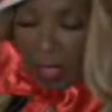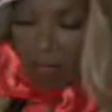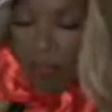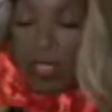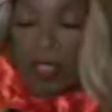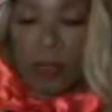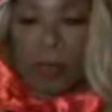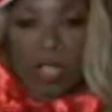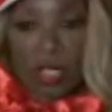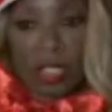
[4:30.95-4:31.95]
if you need
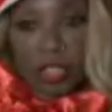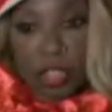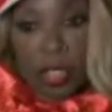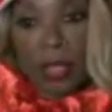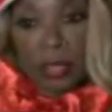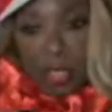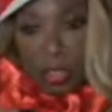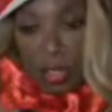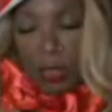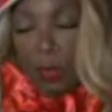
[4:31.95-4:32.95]
information, the literature, I'll send it
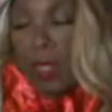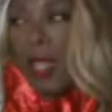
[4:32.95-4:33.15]
to you.